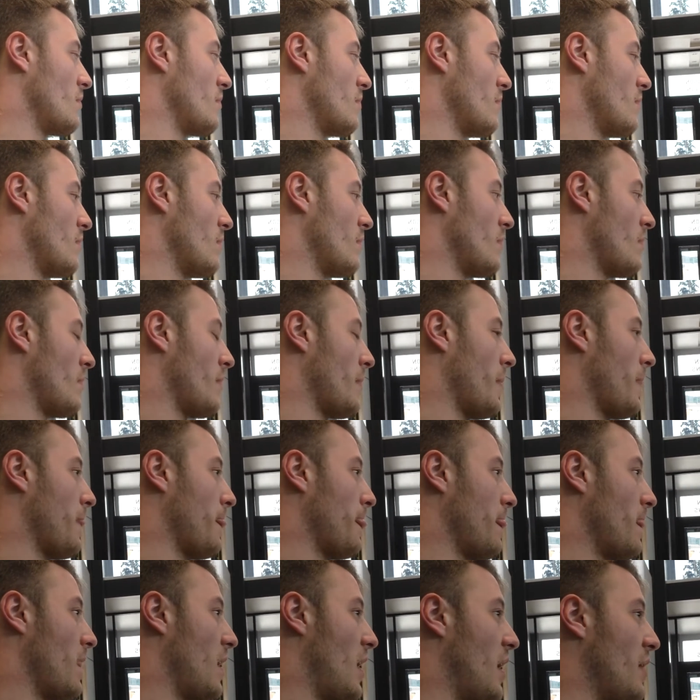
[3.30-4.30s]

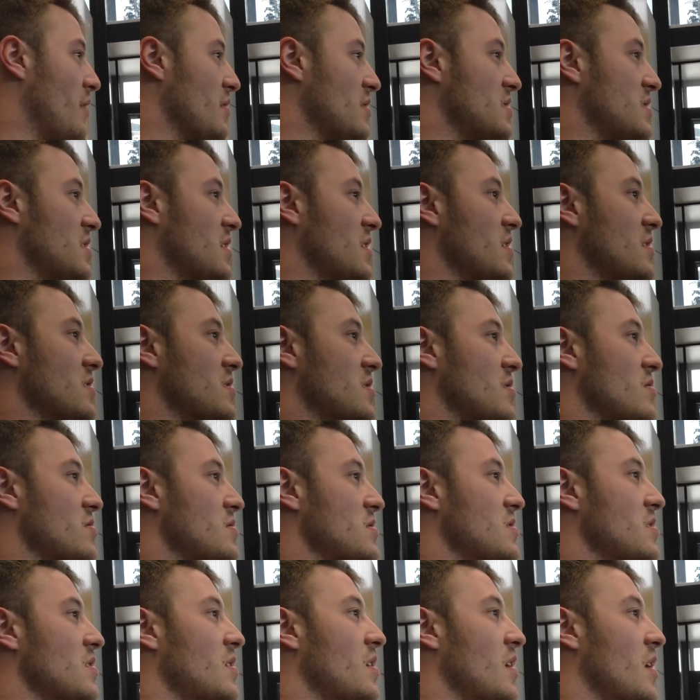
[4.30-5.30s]
I would say
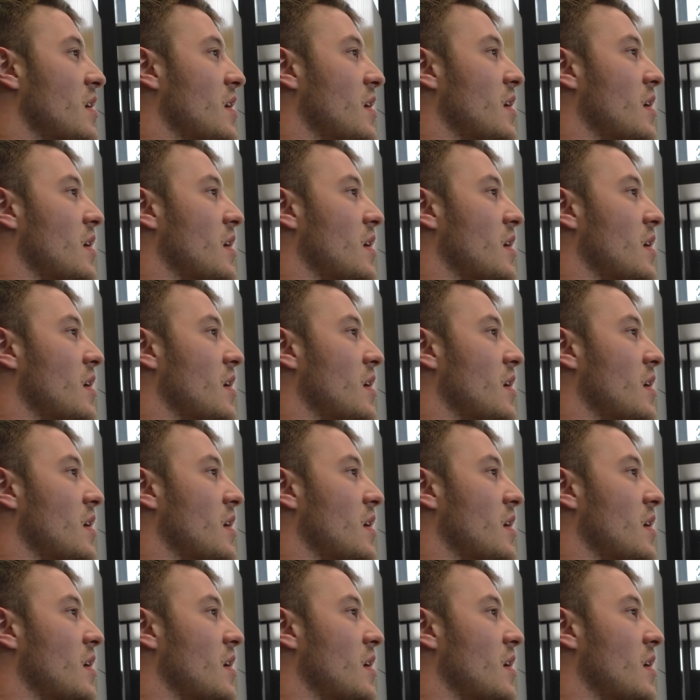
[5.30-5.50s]
Josie,